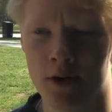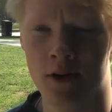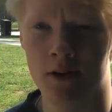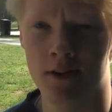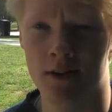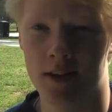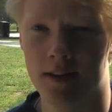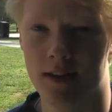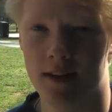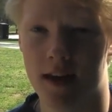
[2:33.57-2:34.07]

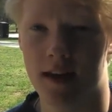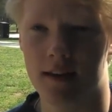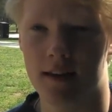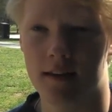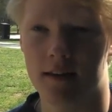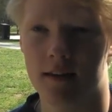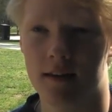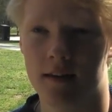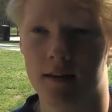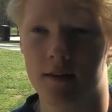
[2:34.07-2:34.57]
only that,
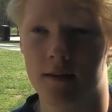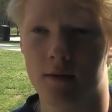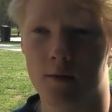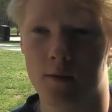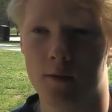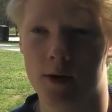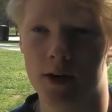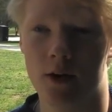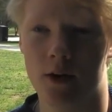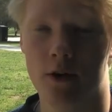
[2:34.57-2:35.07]

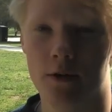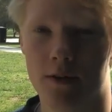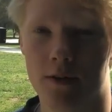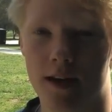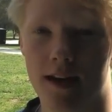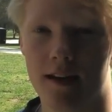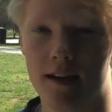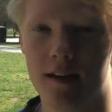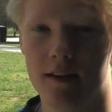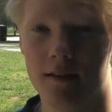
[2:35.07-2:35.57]
we know who
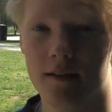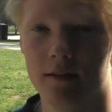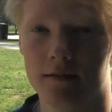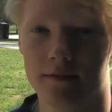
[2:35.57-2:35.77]
they are.